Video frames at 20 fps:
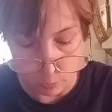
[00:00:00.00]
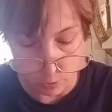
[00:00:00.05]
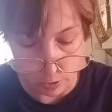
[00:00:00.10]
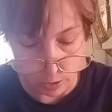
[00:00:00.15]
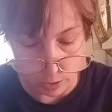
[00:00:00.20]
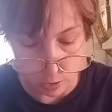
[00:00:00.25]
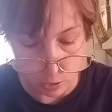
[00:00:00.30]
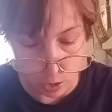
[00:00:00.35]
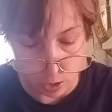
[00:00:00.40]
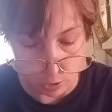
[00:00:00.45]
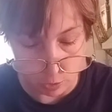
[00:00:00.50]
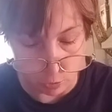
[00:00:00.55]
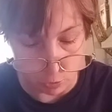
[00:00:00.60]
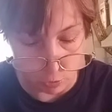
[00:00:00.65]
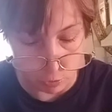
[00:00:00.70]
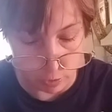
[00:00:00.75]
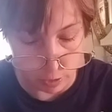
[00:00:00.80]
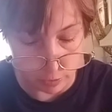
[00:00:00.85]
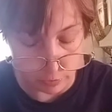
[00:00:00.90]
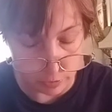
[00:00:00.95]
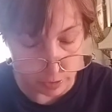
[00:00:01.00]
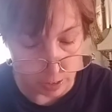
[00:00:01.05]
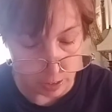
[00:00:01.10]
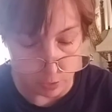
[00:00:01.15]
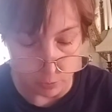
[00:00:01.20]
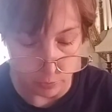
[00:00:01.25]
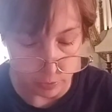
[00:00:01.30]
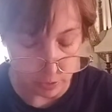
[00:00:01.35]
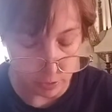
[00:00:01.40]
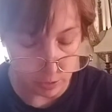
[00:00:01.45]
we had not heard a
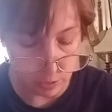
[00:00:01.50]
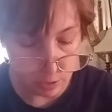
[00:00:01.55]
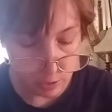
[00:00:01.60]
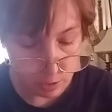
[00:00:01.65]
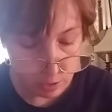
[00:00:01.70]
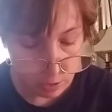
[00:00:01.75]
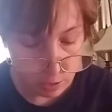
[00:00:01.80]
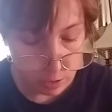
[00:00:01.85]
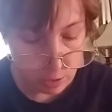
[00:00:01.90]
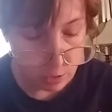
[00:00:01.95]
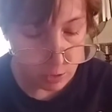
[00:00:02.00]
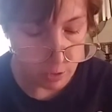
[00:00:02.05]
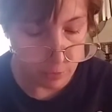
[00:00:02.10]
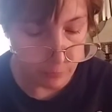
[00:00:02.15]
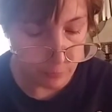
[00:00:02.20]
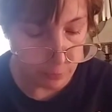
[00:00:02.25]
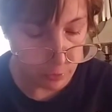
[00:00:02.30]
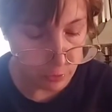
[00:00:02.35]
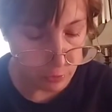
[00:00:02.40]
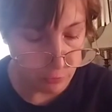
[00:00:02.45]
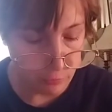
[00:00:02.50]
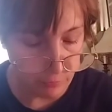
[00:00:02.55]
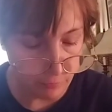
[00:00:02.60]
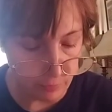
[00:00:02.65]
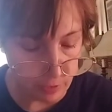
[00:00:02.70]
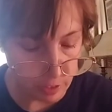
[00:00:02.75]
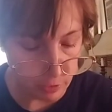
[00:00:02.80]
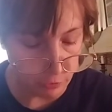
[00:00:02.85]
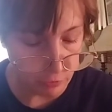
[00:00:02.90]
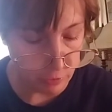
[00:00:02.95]
sound. On further
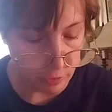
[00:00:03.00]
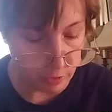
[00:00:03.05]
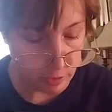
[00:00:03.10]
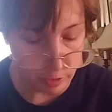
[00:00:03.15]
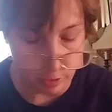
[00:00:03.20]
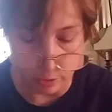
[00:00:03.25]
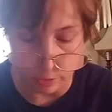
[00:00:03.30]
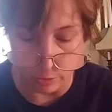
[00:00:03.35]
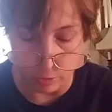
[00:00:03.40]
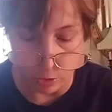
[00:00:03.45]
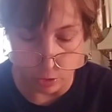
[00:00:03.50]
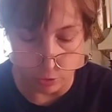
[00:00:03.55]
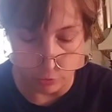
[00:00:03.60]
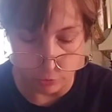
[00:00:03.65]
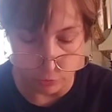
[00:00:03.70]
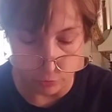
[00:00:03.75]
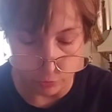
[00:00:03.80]
reflection, it also